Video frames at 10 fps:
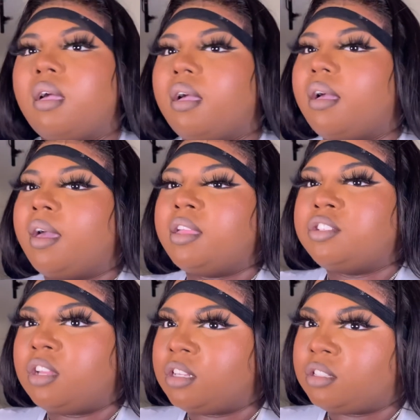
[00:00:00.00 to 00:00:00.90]

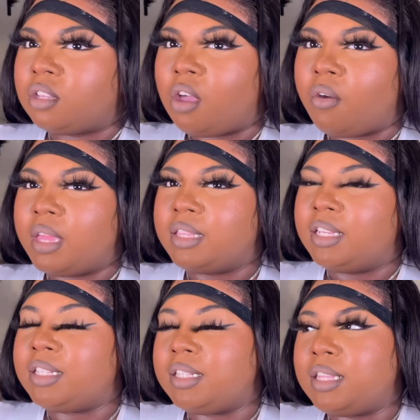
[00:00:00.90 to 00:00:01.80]
Alright, y'all, so
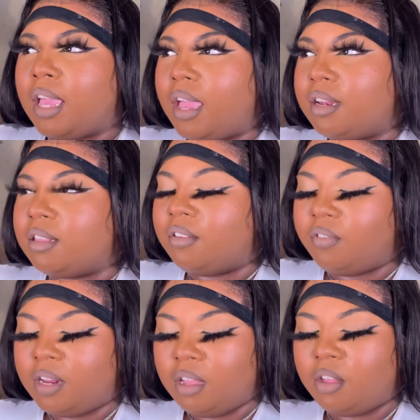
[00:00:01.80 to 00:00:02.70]
this is the end of the
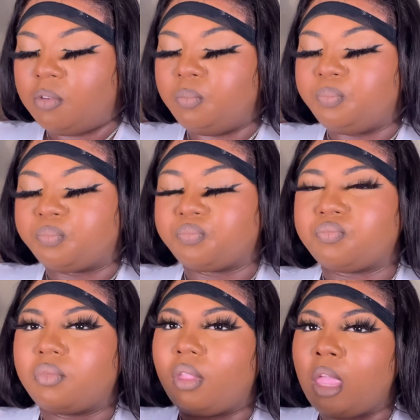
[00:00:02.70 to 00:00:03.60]
video.
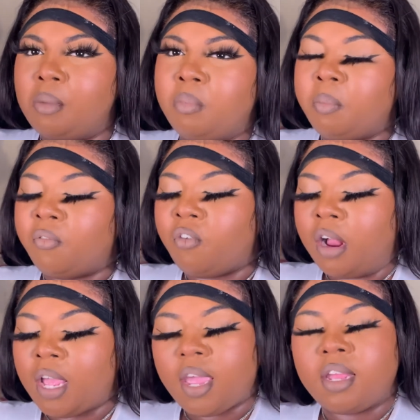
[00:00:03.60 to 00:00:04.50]
But before
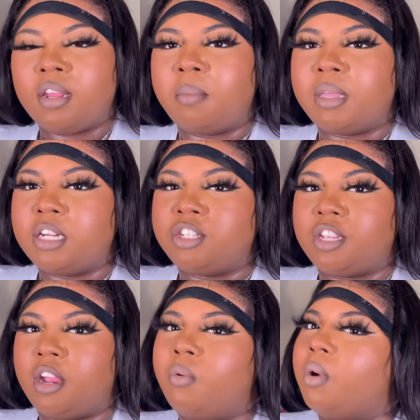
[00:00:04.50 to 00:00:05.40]
I end, I'm going to
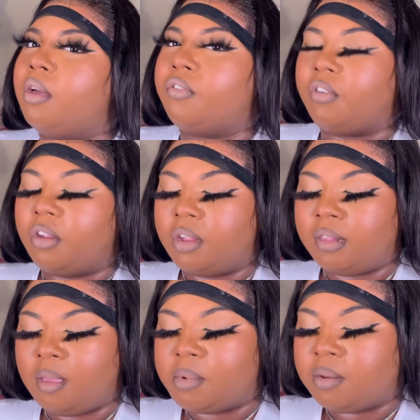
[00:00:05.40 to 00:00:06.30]
share what
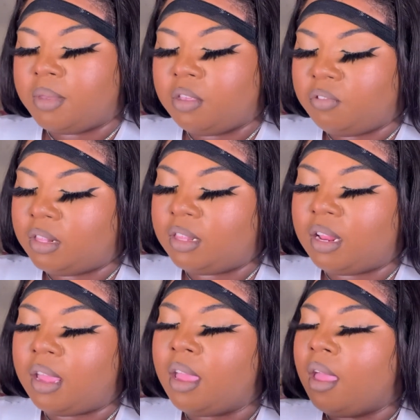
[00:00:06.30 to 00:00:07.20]
fragrance I'm going to be using
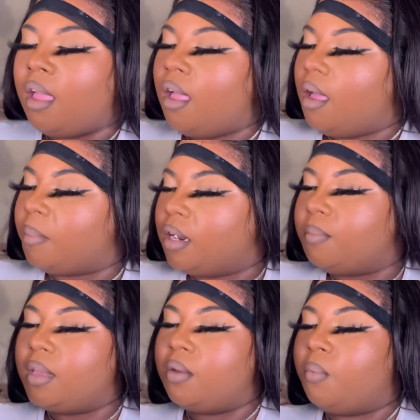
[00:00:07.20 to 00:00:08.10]
today. I'm going to
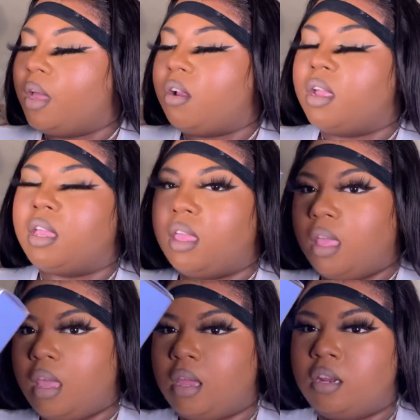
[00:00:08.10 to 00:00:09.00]
be wearing
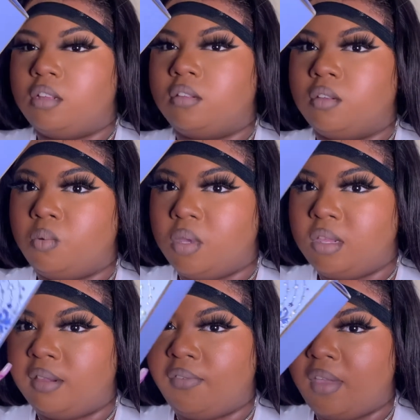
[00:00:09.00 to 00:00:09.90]
Anna
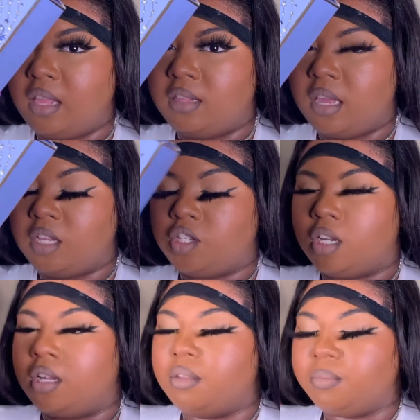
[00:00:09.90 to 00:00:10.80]
Sui's Fantasia.